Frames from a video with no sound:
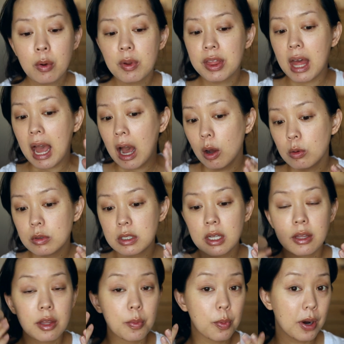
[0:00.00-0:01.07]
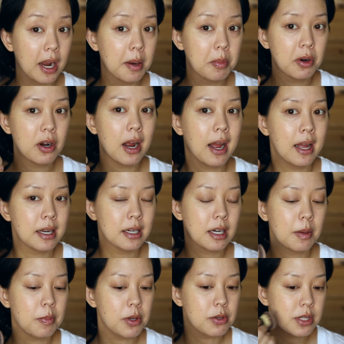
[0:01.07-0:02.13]
without the primer, I ended
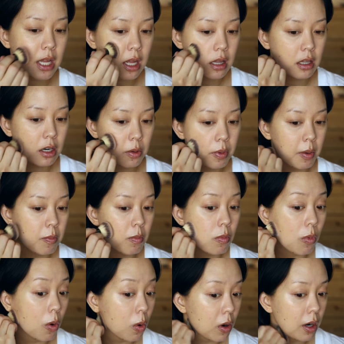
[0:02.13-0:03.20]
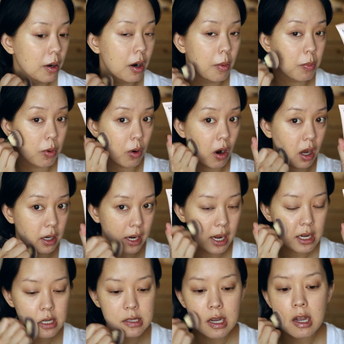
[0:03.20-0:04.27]
up using a little bit more
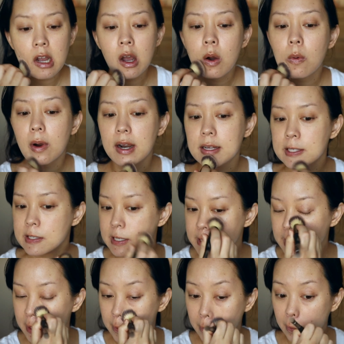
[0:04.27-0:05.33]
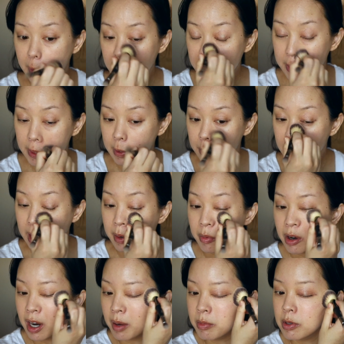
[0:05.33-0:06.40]
product, whereas the side with the
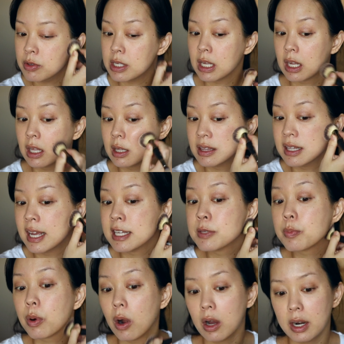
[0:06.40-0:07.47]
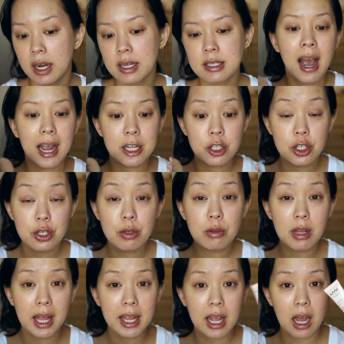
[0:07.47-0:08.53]
primer, I'm using less product. I do
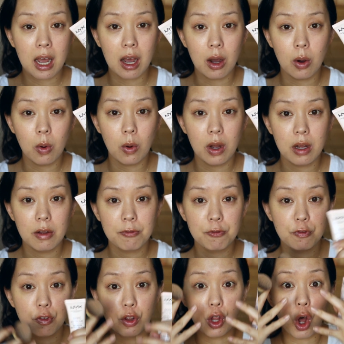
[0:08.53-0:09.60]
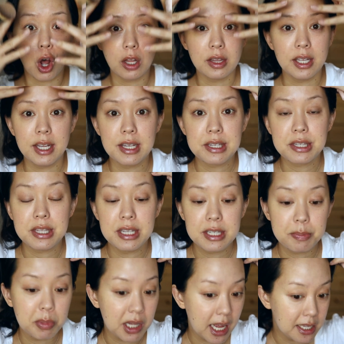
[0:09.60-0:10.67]
like how flawless this
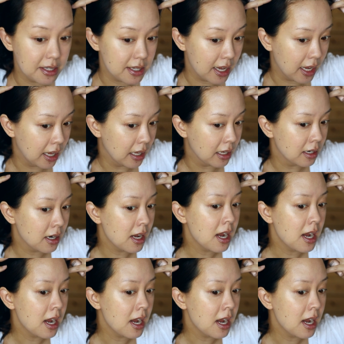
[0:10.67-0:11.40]
blends in,